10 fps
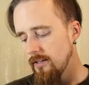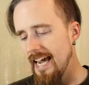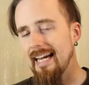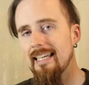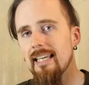
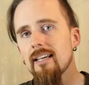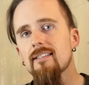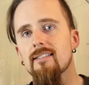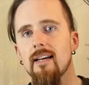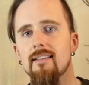
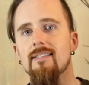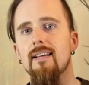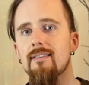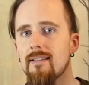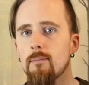techniques and
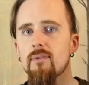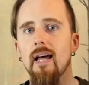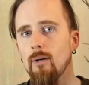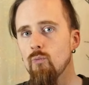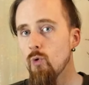systems
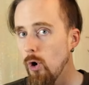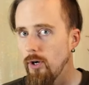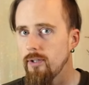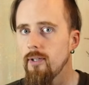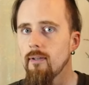that
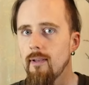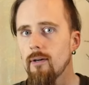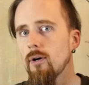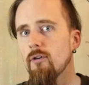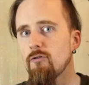work,
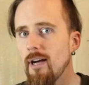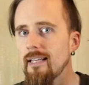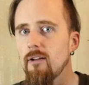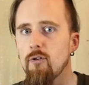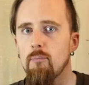that are
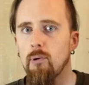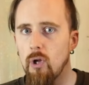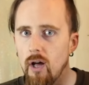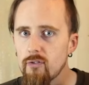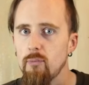effective and
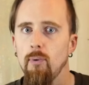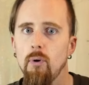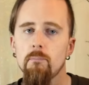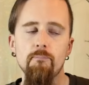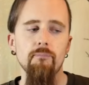
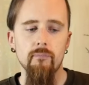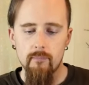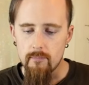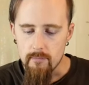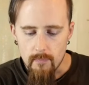plausible,
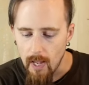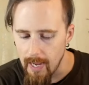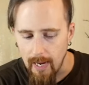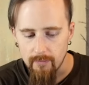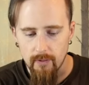
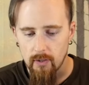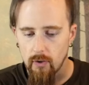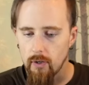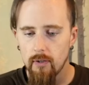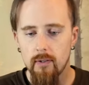and that
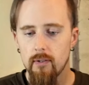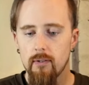are